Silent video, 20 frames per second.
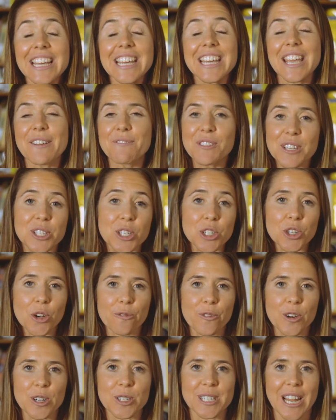If this is your
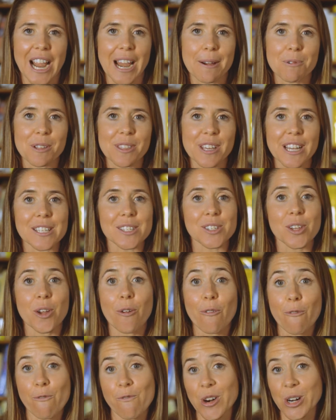first time with us,
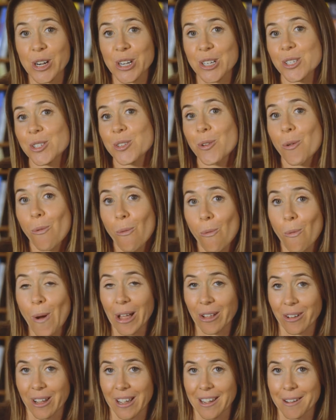first,
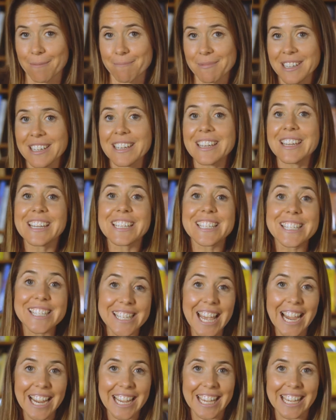welcome.
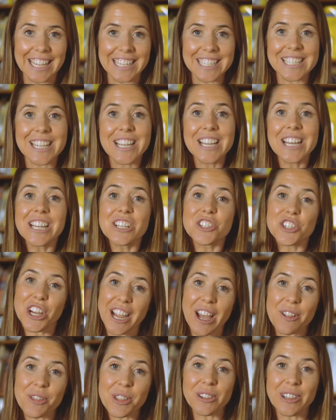Second, check
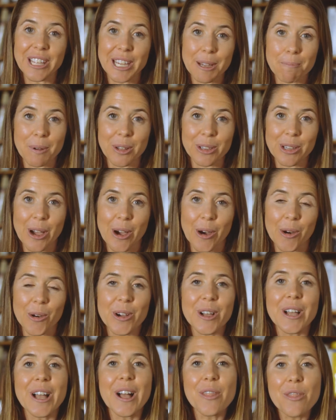out the link below.
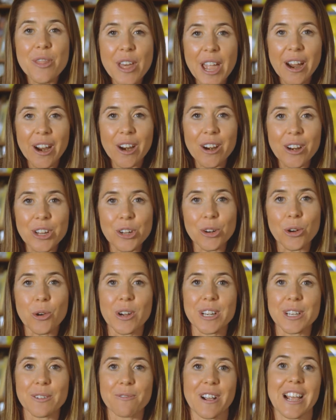There, you're
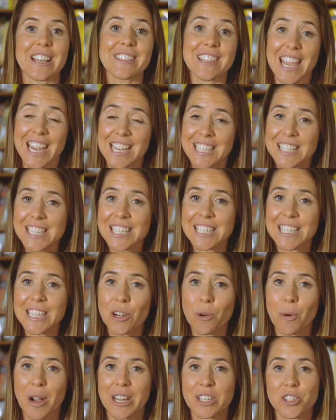going to find the
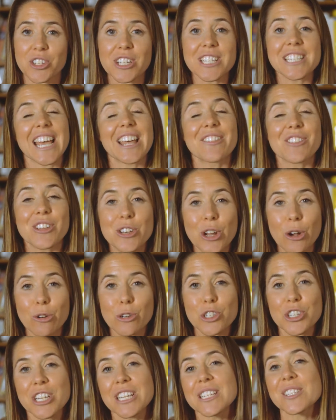ACT questions and the note
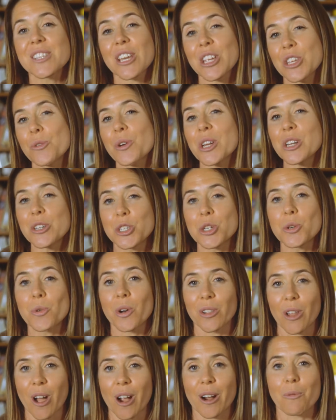sheets that you can do
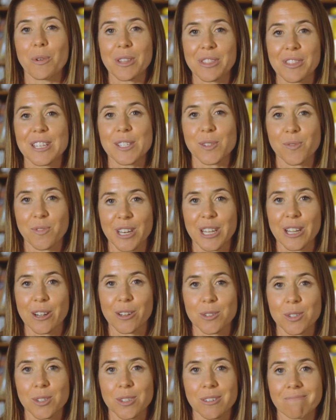along with these
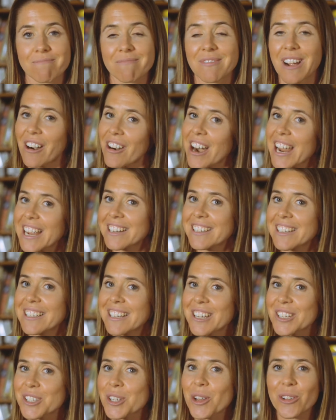videos. All
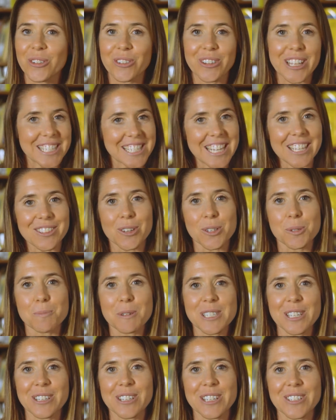right, so let's get those
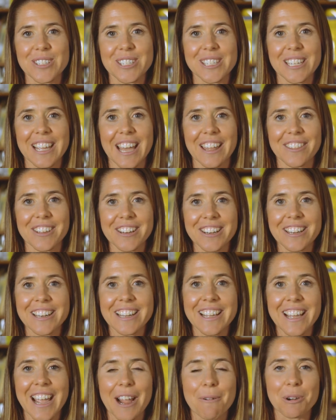materials together,
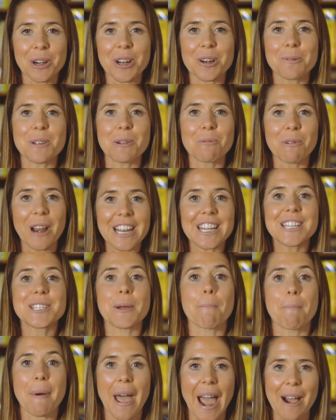and we're gonna be ready to
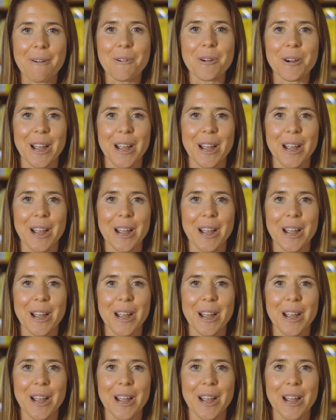power